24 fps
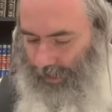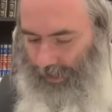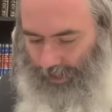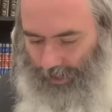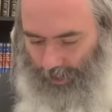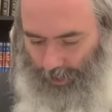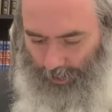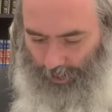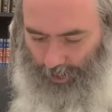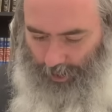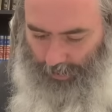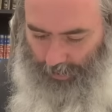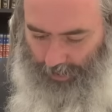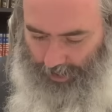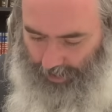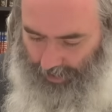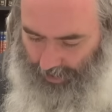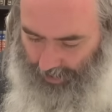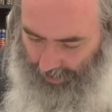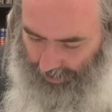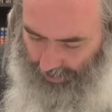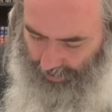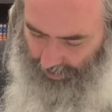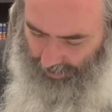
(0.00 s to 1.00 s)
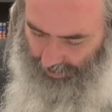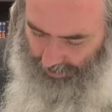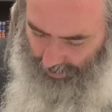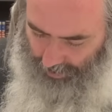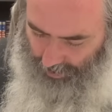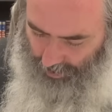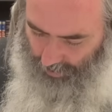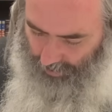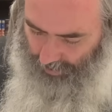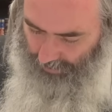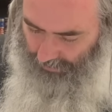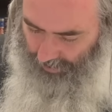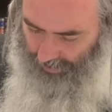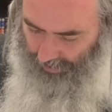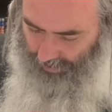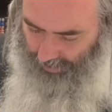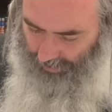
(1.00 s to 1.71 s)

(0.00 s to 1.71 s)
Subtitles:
So listen to what he says. It's so gewaldic.